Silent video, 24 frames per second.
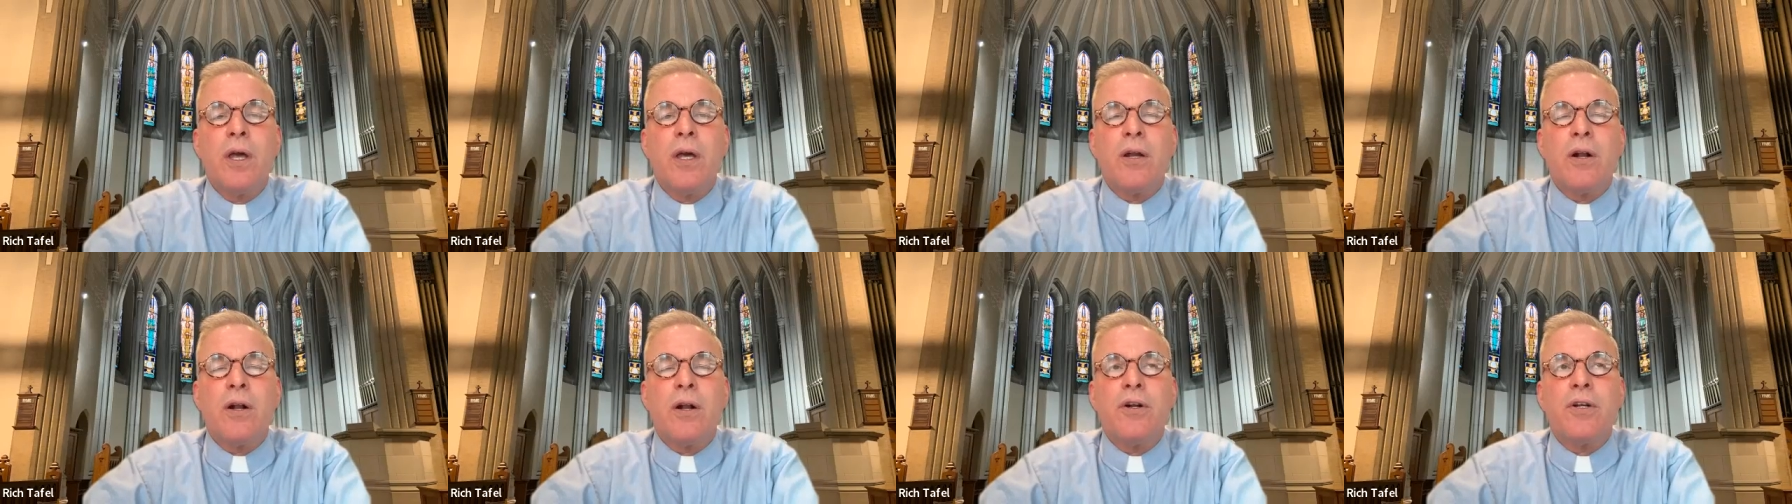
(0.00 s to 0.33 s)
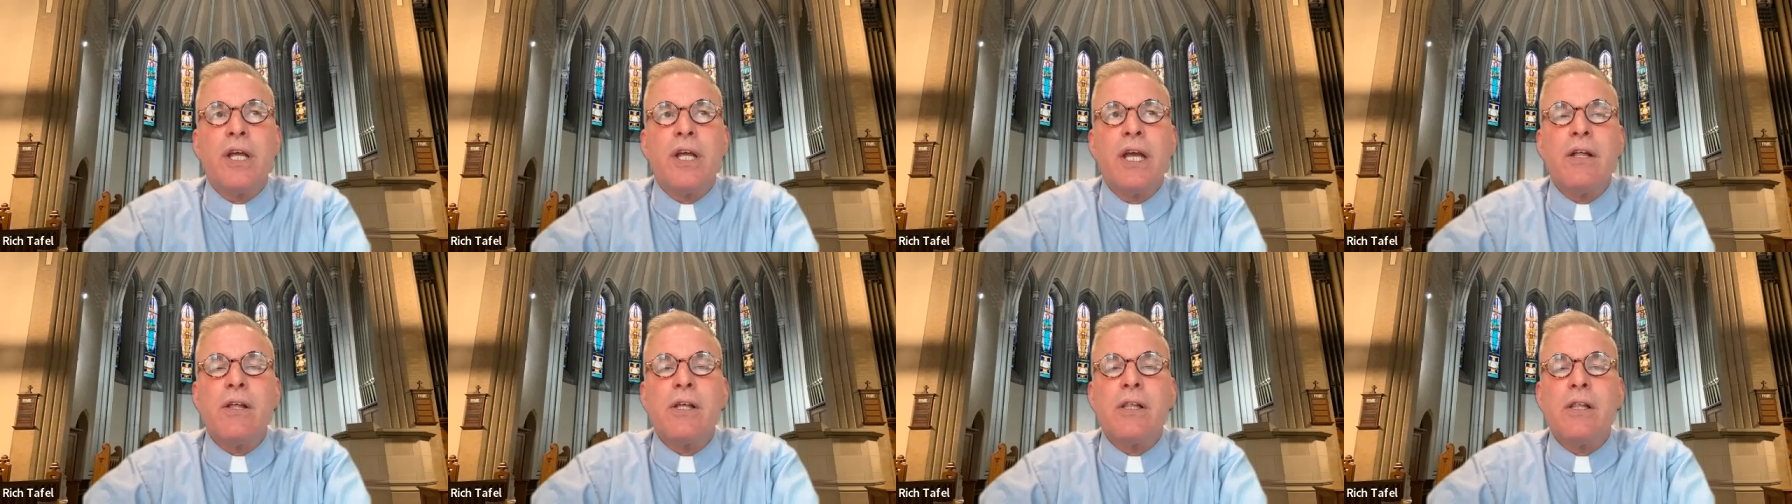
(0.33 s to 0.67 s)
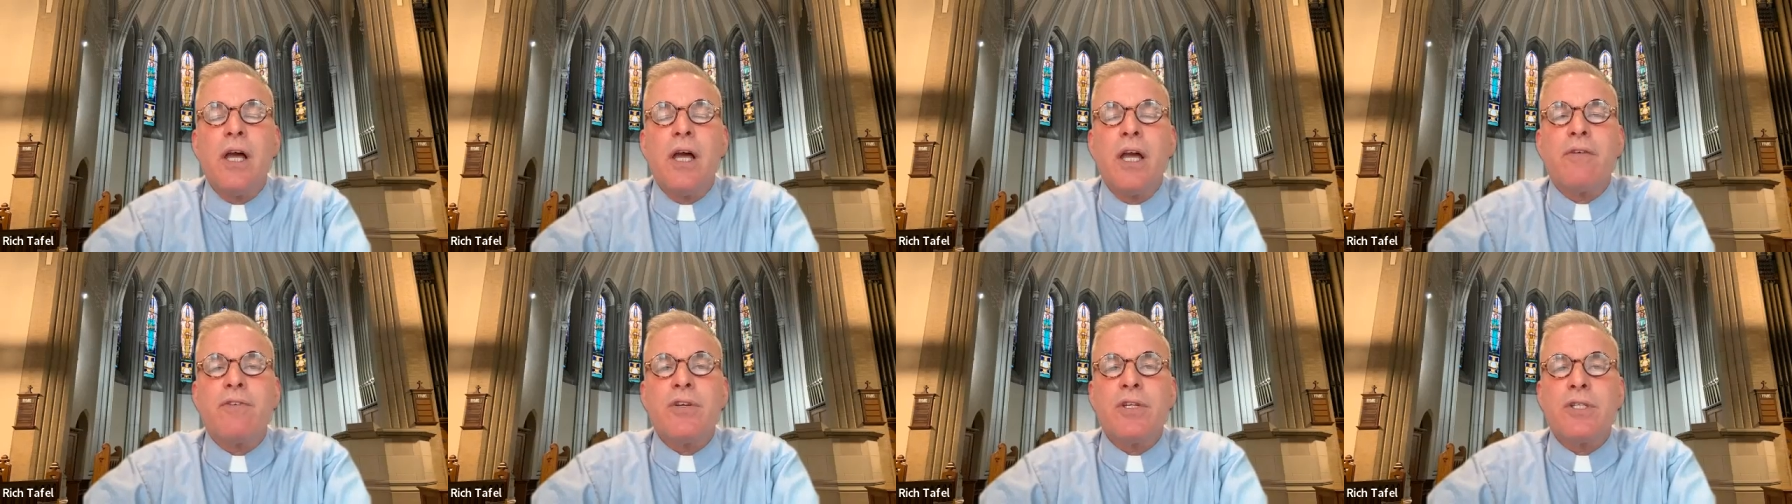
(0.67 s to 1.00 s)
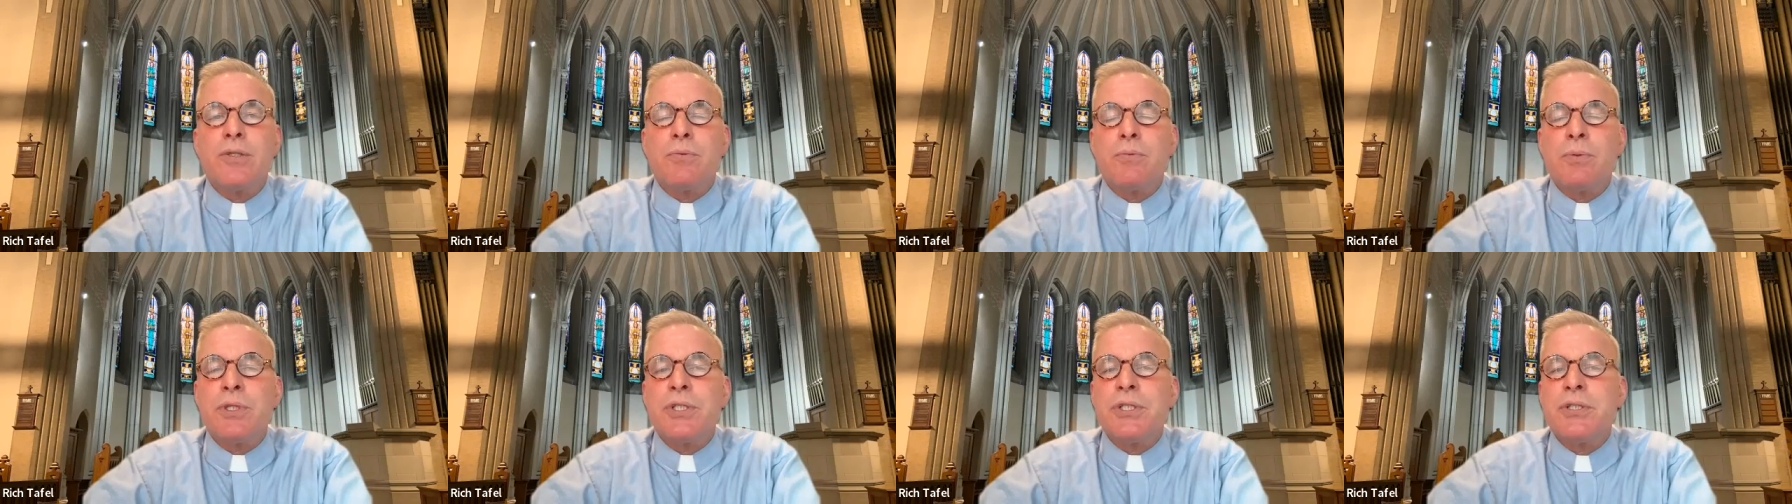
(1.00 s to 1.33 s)
in our daily life
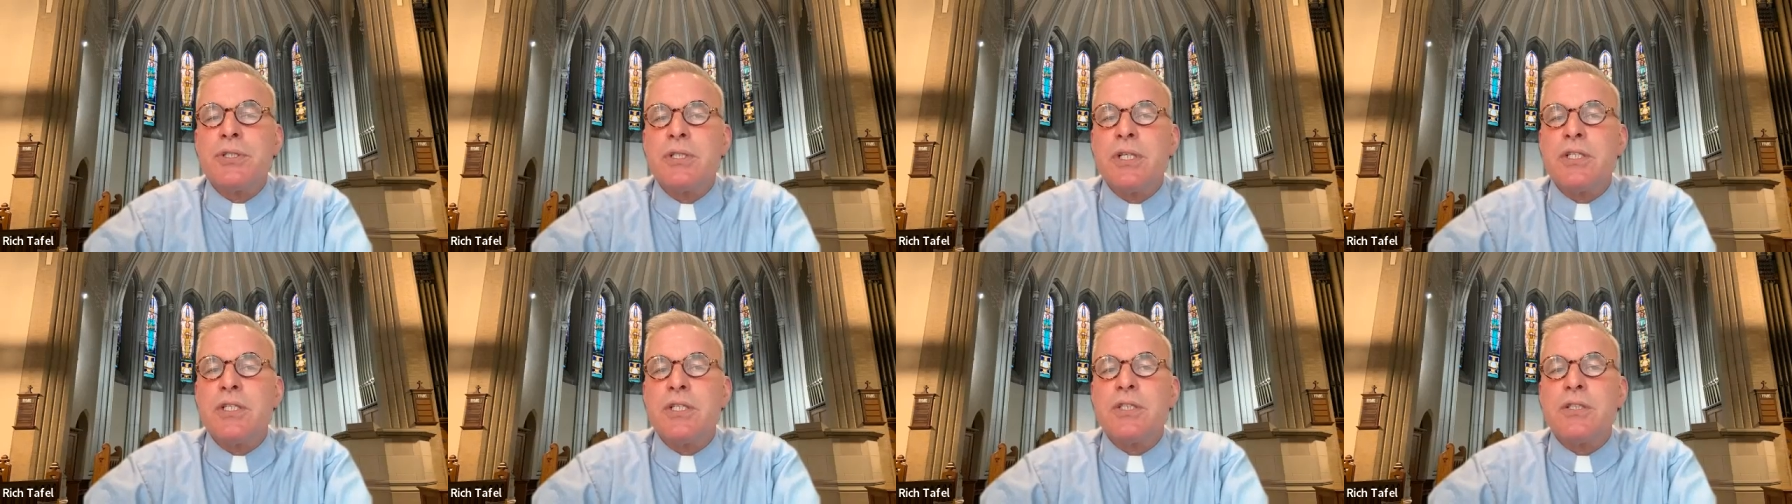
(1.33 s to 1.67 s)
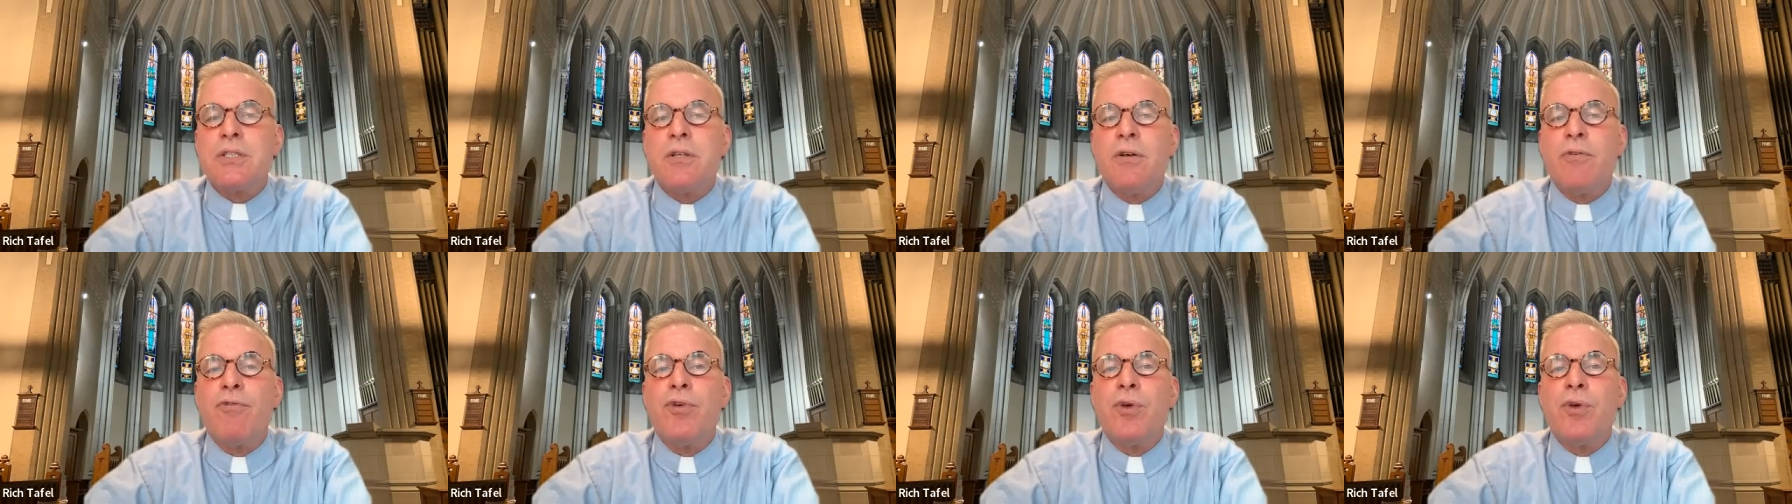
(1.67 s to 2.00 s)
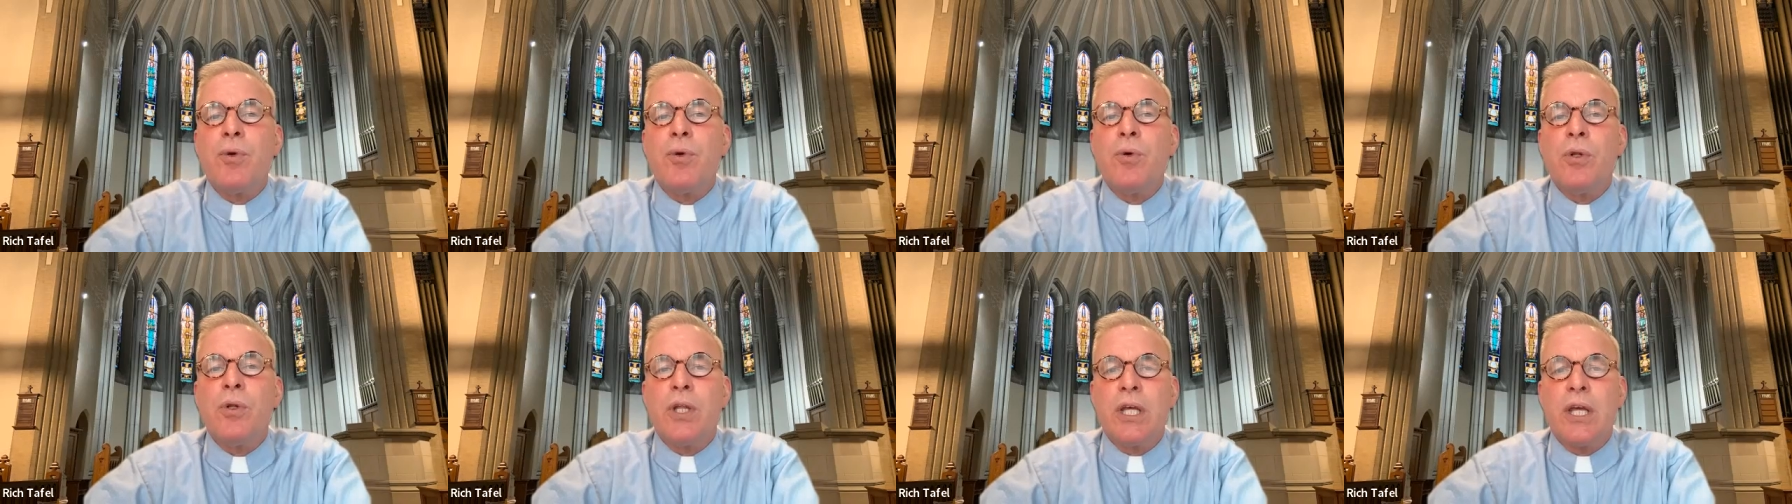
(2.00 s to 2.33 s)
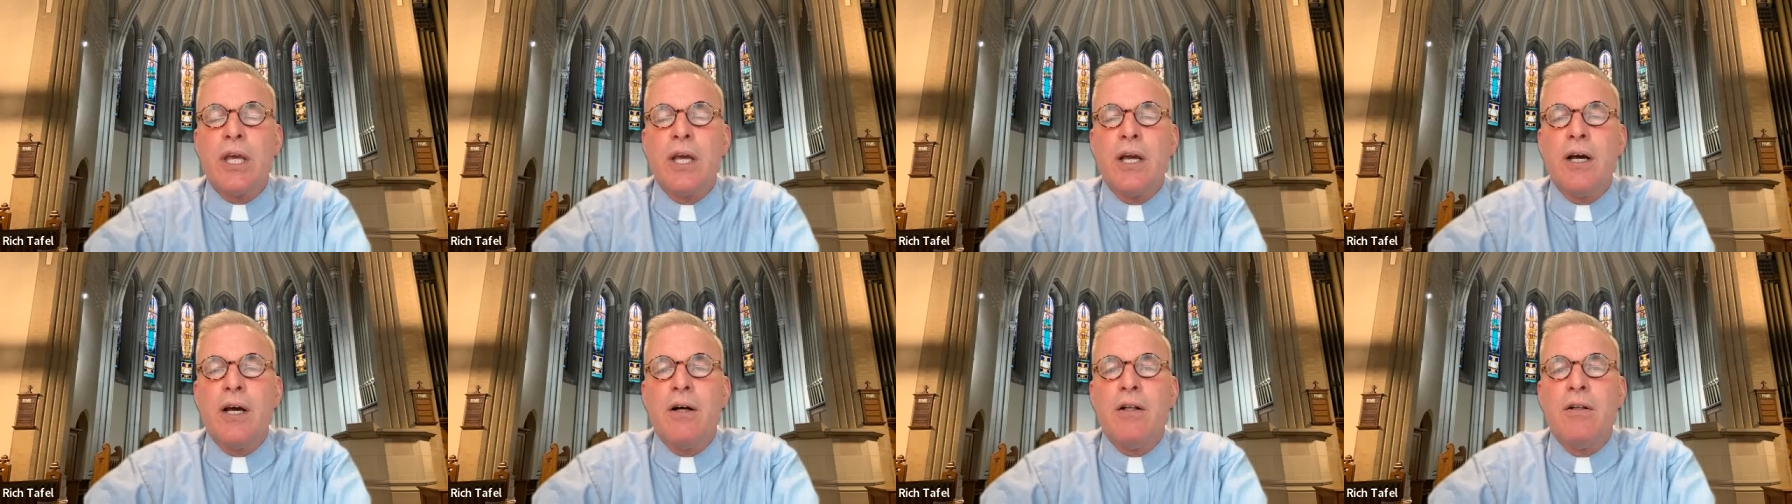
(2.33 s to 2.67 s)
is resist fueling
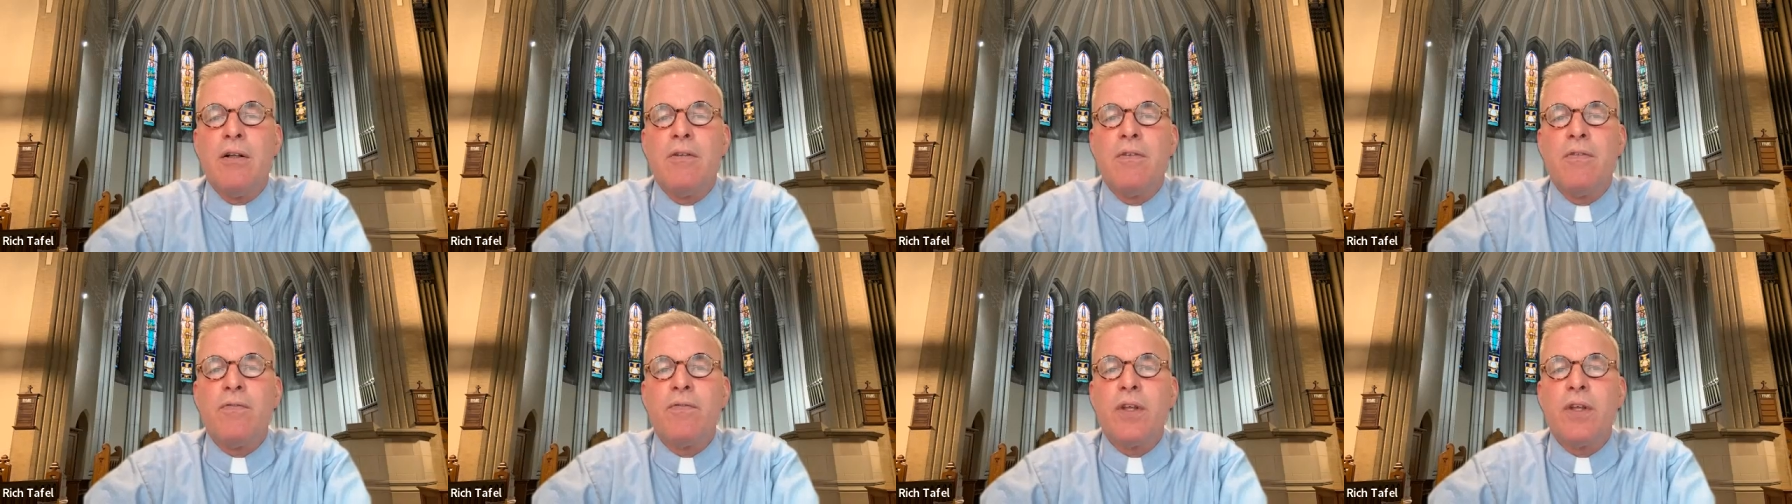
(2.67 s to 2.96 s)
hell